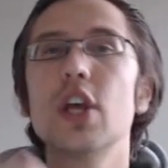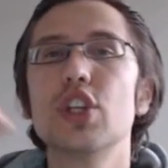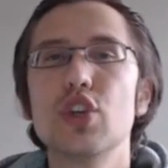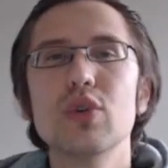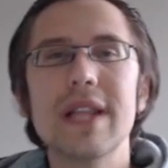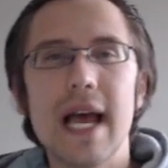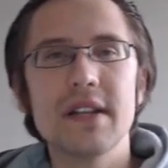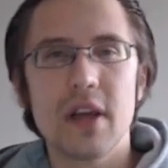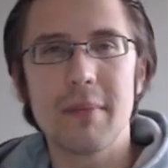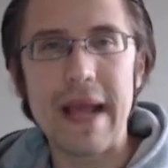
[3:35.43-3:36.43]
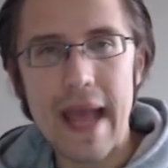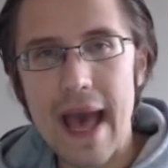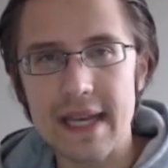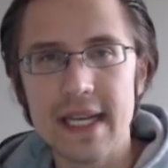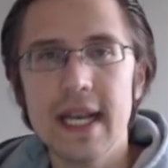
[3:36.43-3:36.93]
to land on my
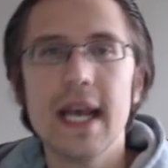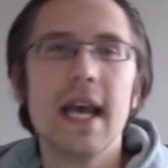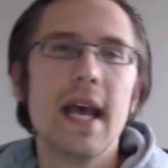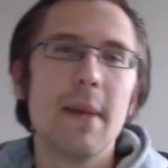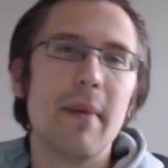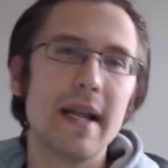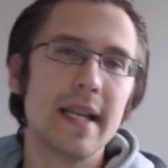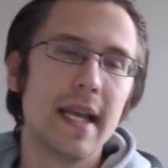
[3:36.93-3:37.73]
ad. But